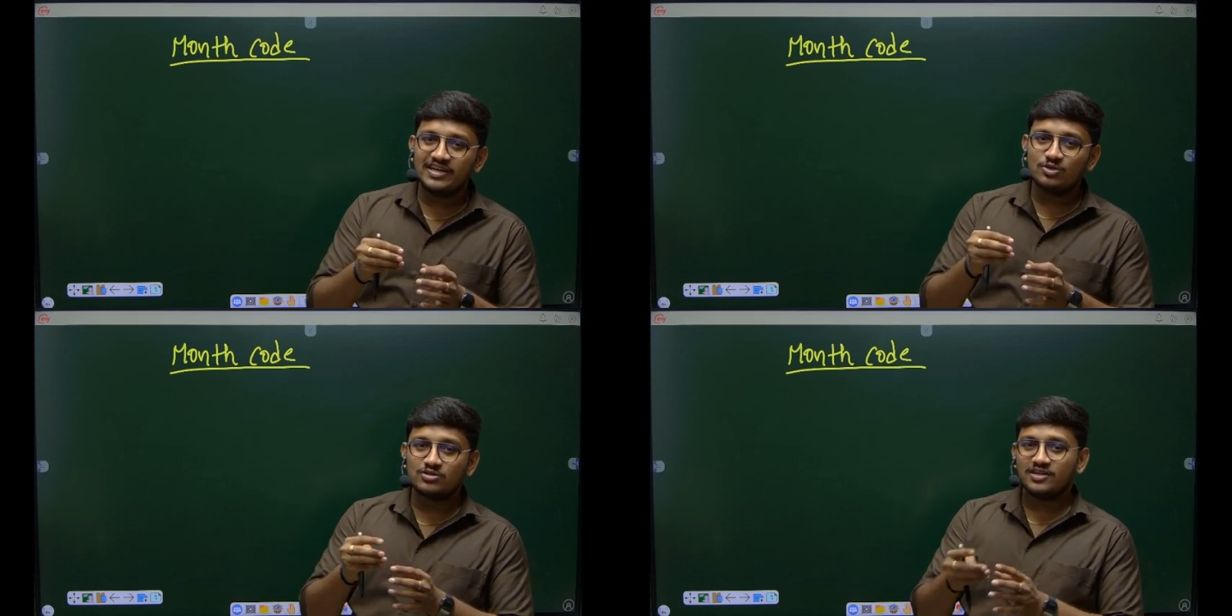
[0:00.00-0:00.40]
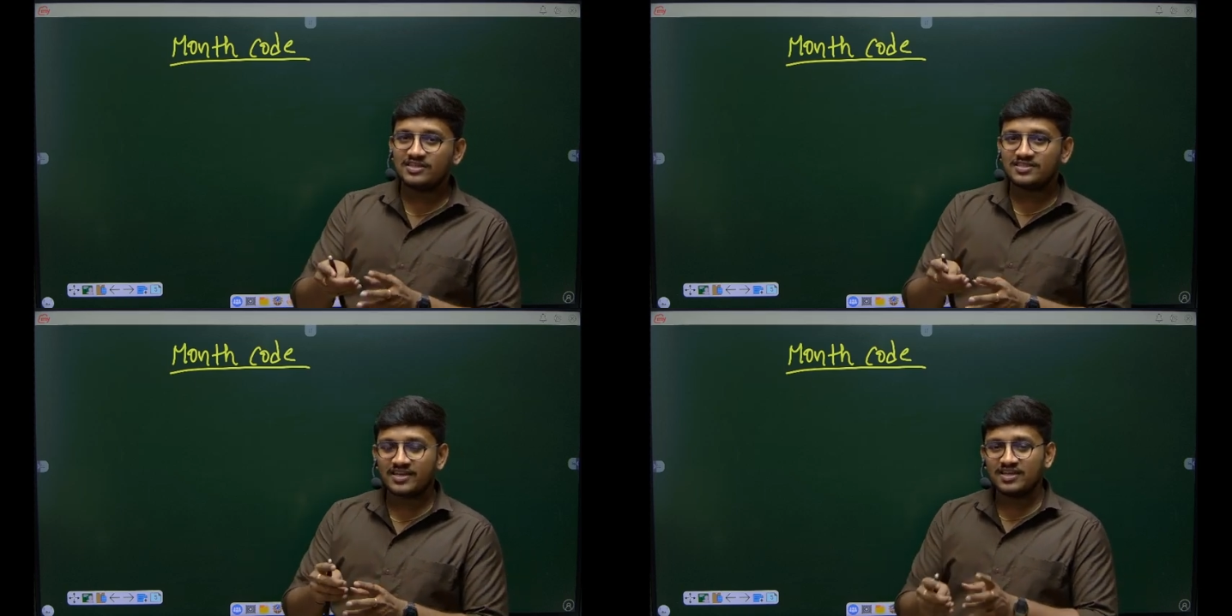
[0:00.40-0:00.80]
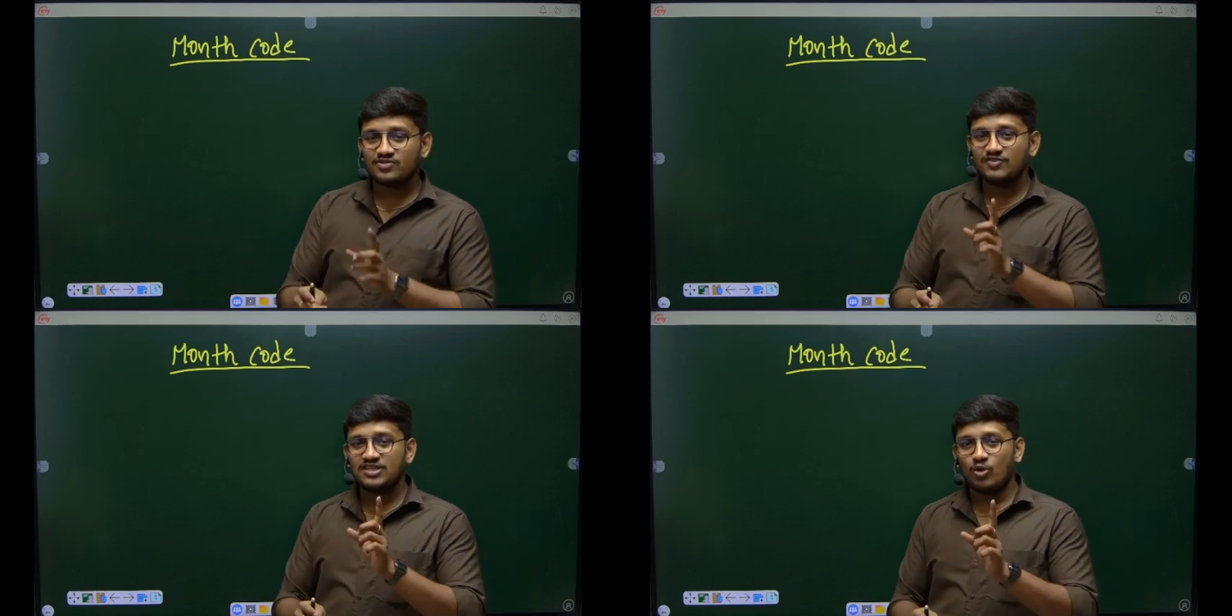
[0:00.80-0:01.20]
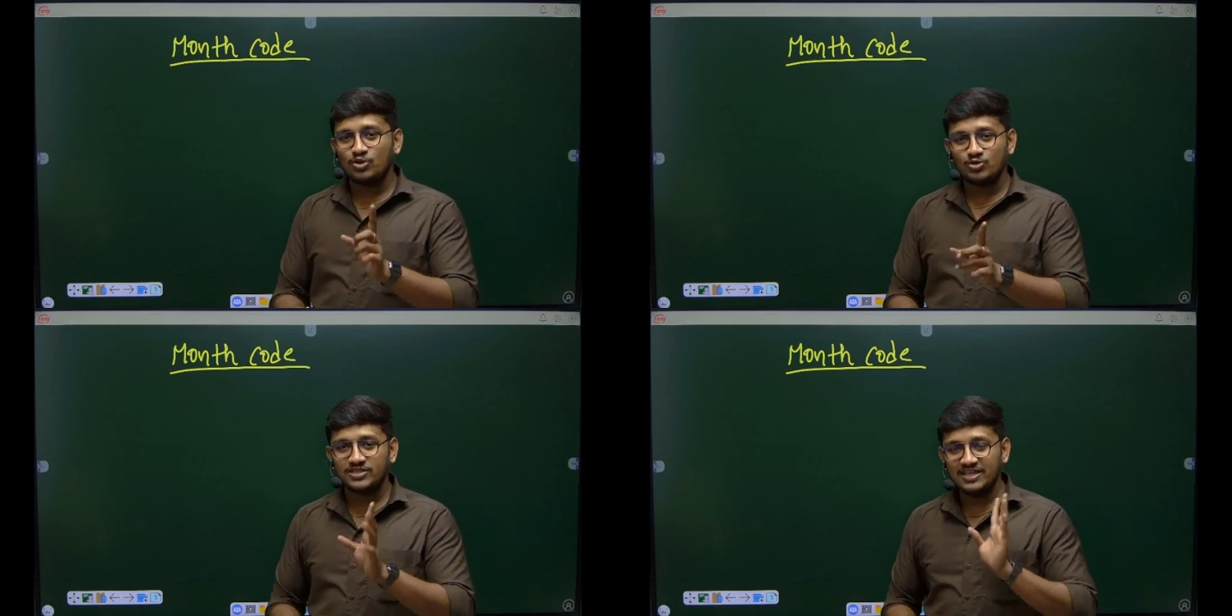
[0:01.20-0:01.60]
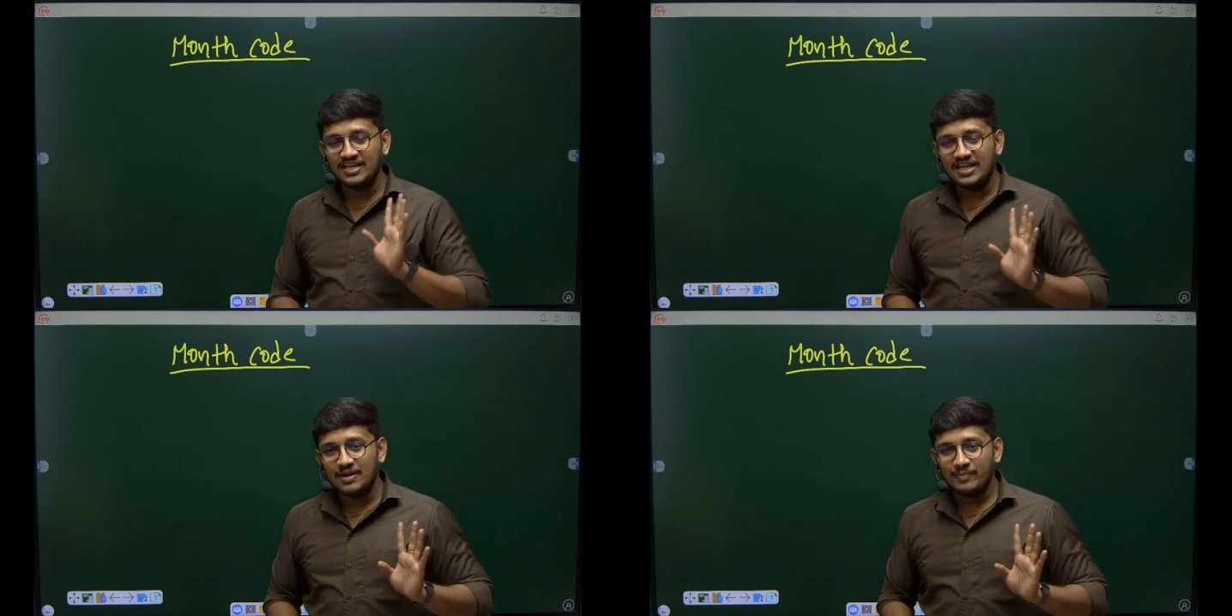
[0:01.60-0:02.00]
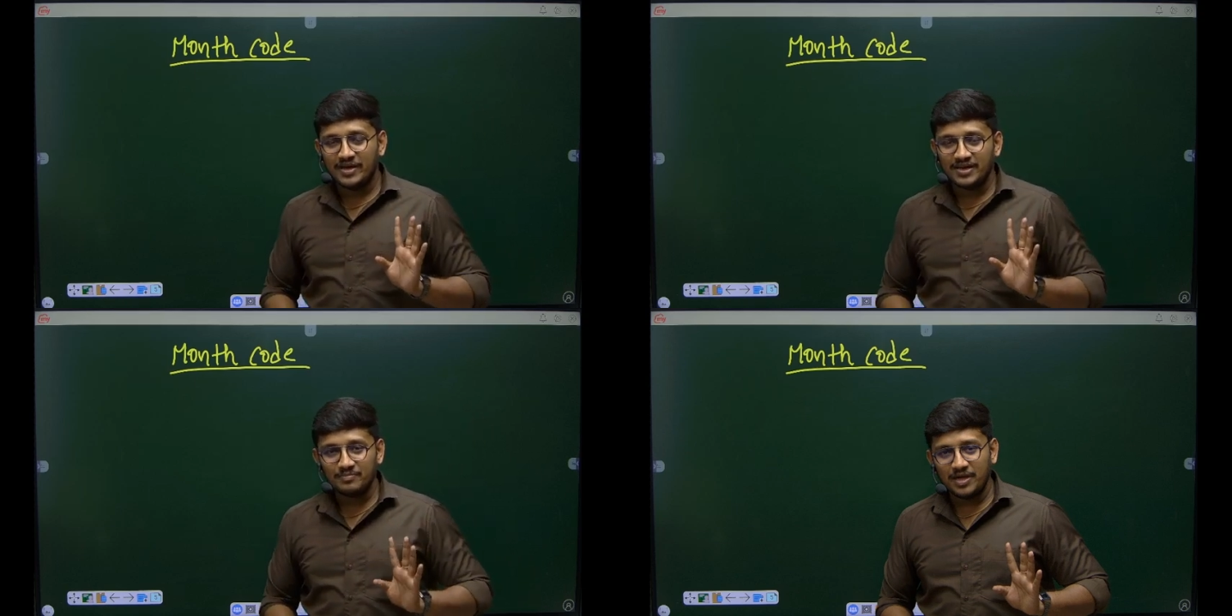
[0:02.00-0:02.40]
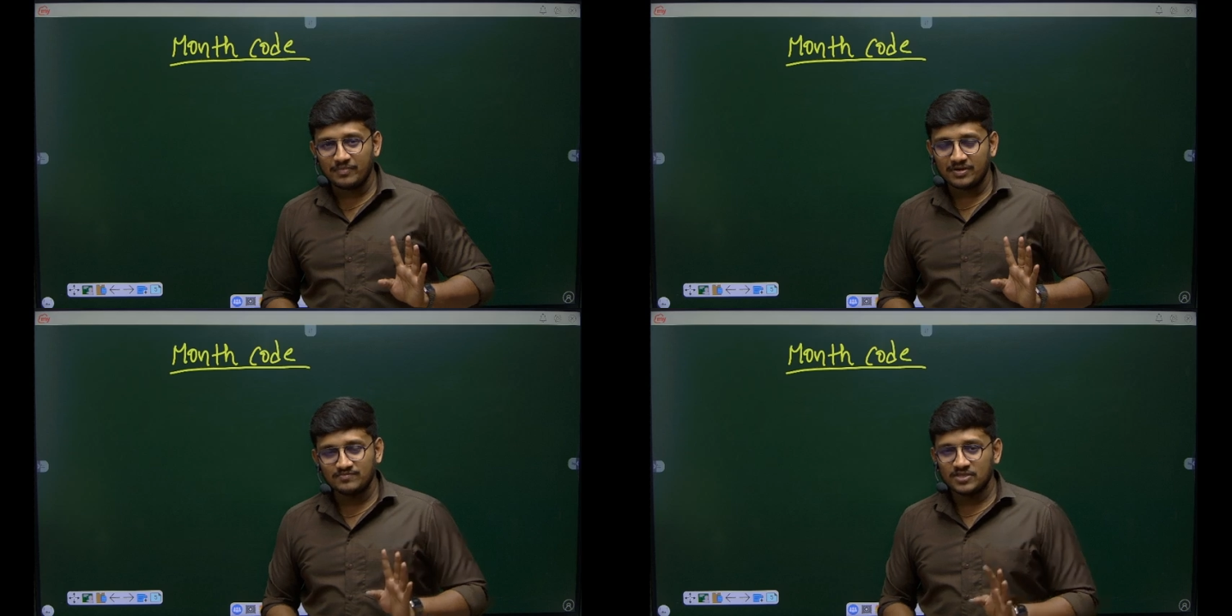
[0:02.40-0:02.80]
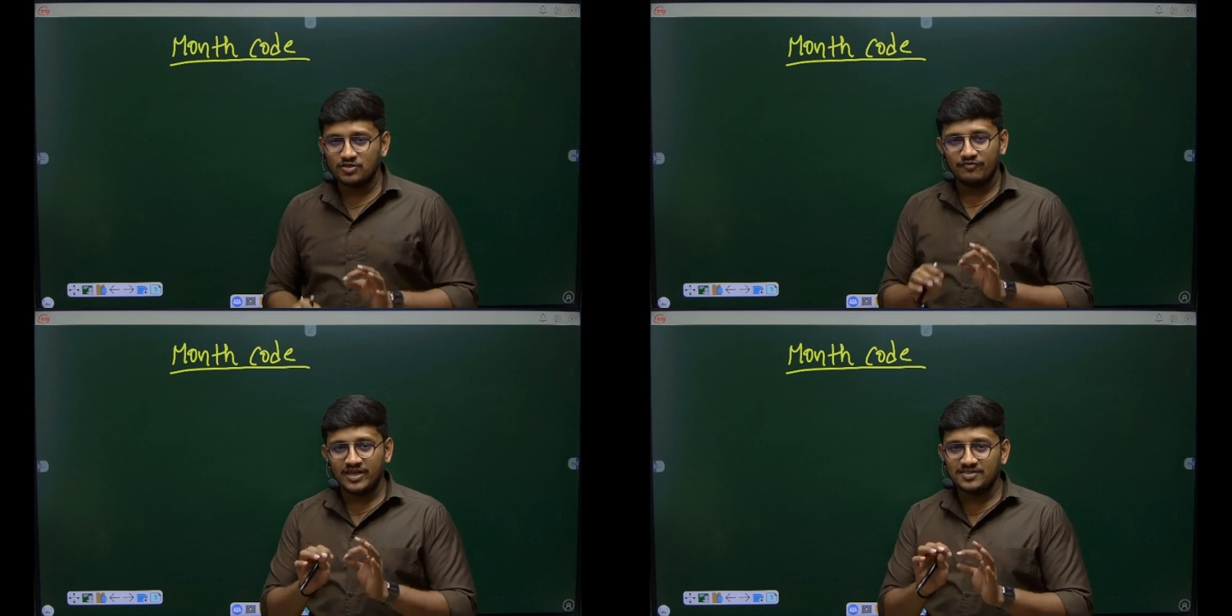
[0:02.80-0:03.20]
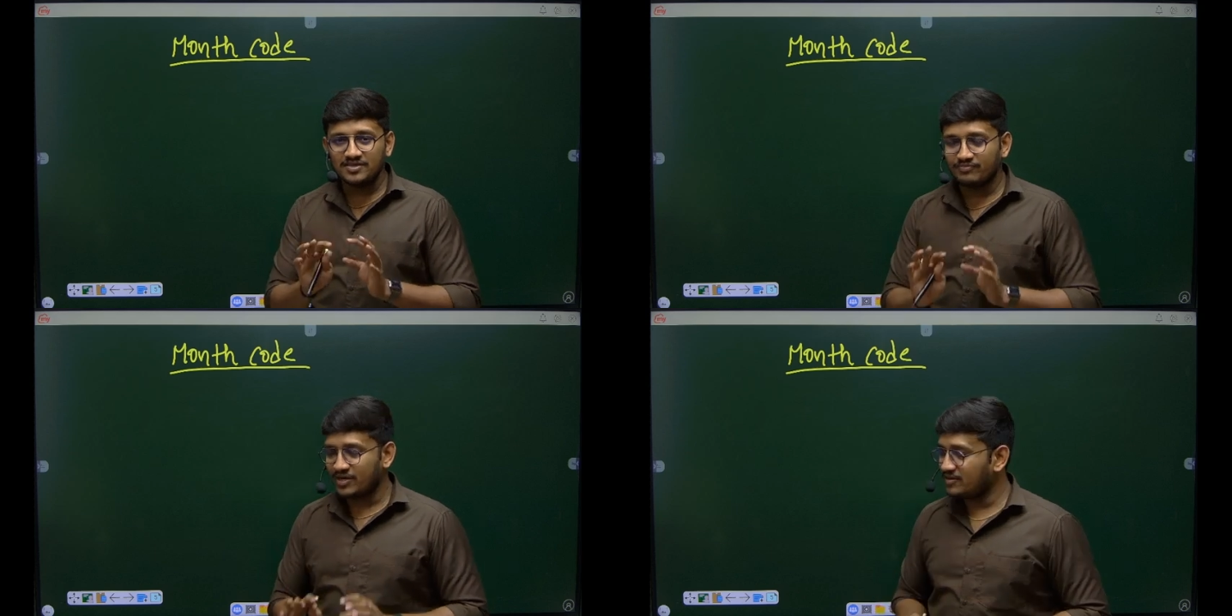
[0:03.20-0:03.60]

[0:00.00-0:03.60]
to 30 seconds without using pen and paper. So very simple.